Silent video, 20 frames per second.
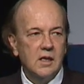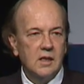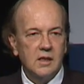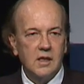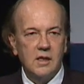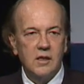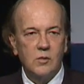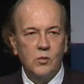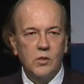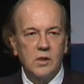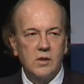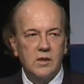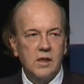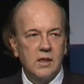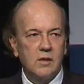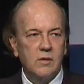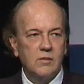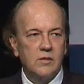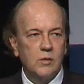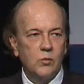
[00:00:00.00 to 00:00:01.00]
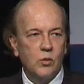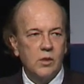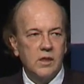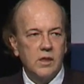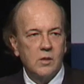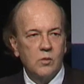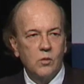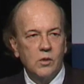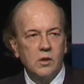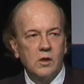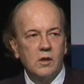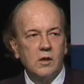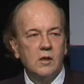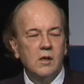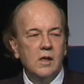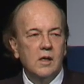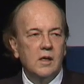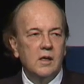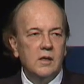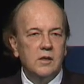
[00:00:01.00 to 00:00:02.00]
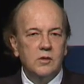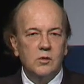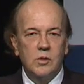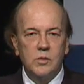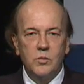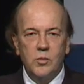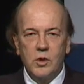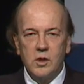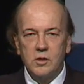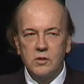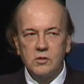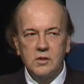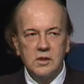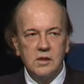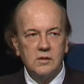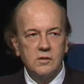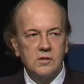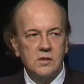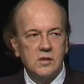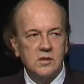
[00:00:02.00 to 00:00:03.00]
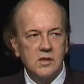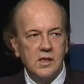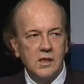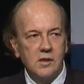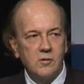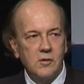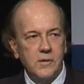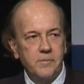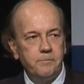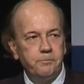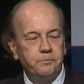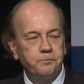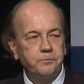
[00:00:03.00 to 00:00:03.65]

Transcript: kind of where they were, doing barter deals, et cetera.